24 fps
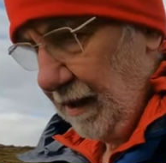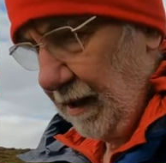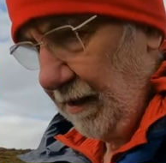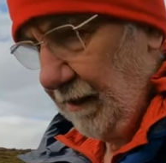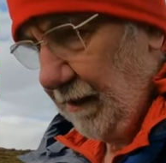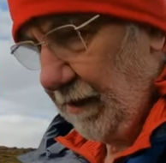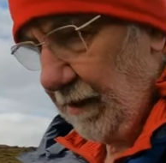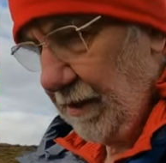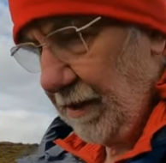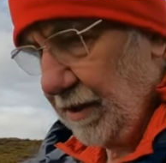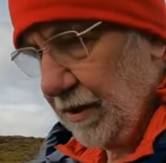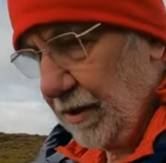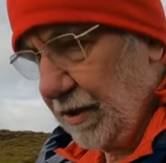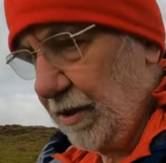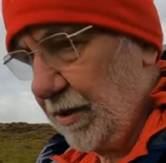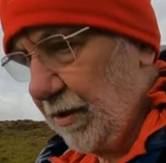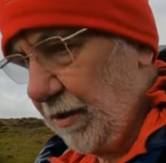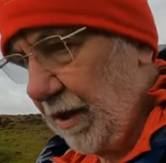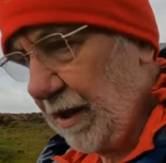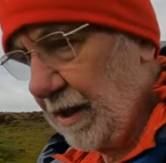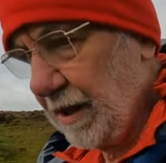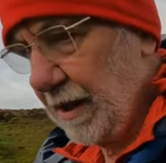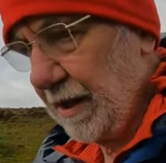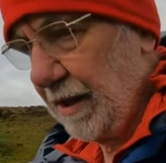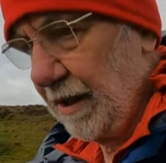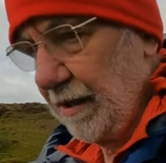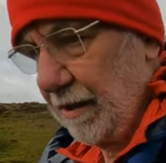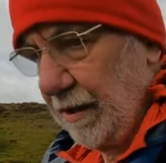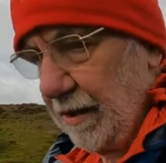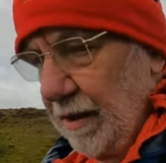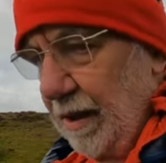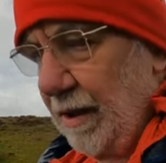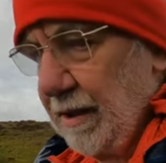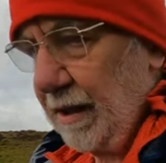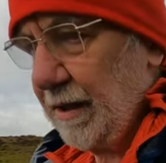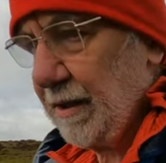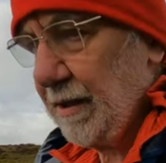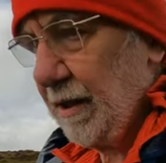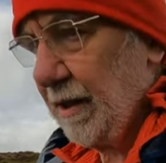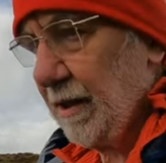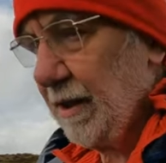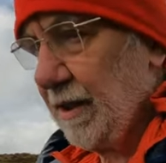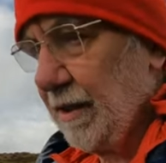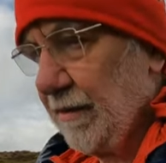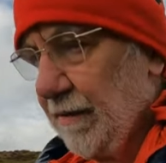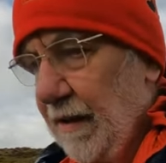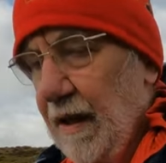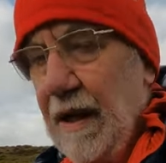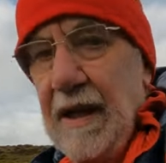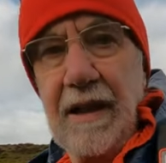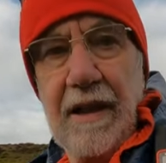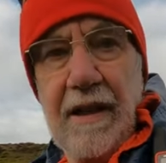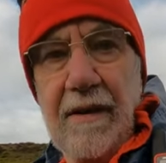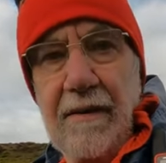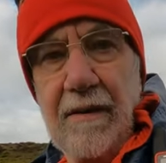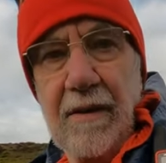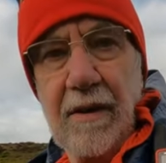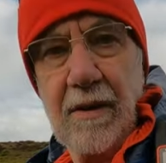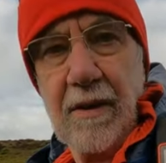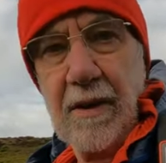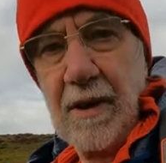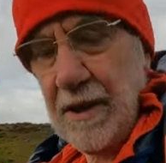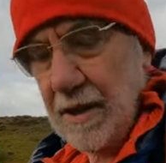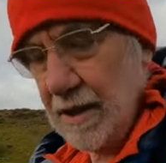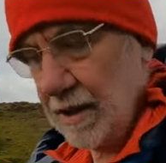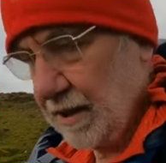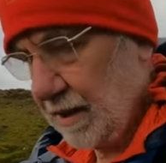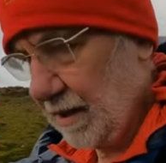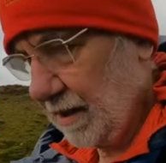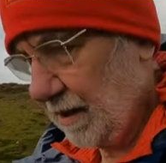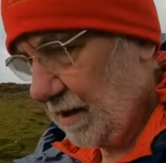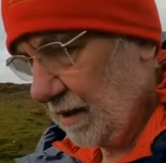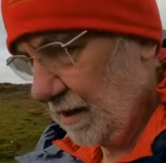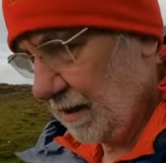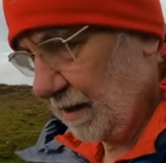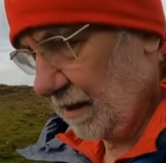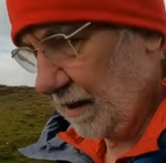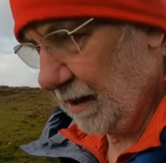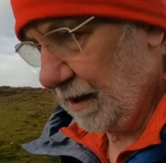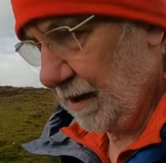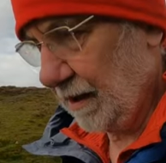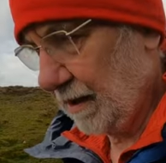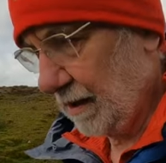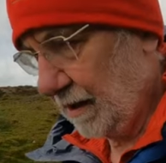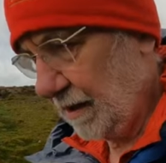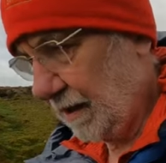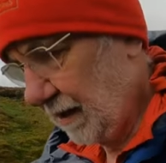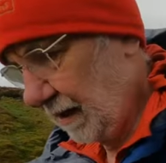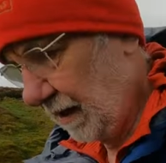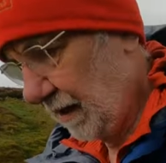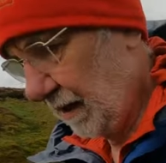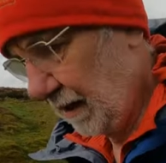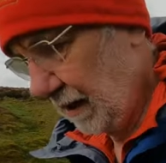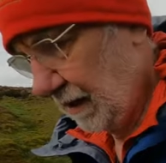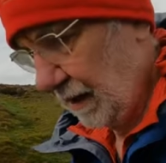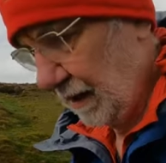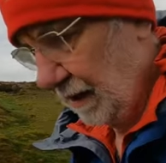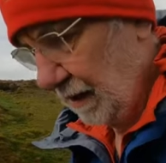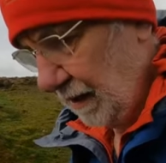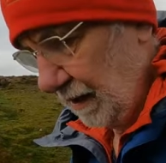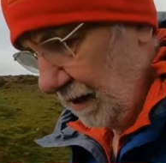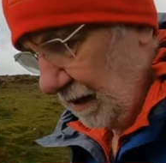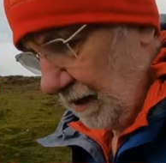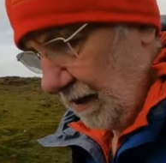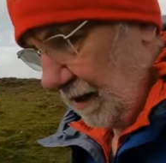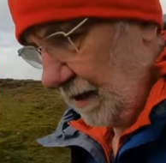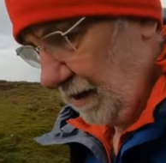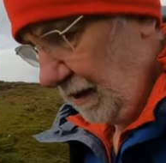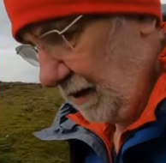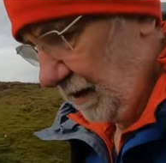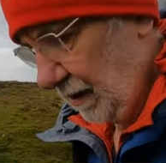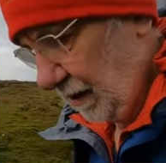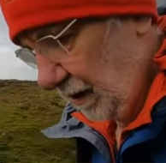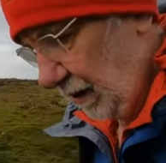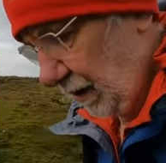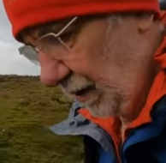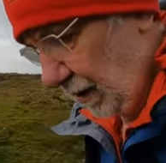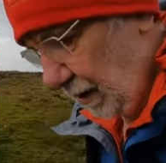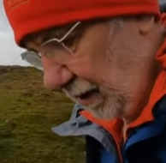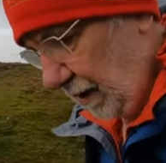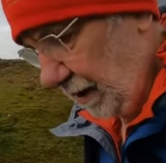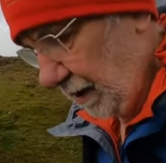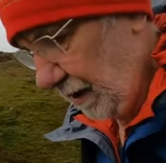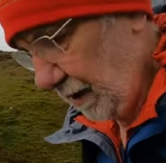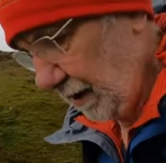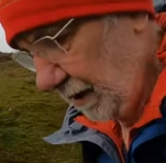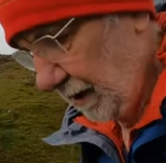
Everything's draining into this valley, of course, and oh,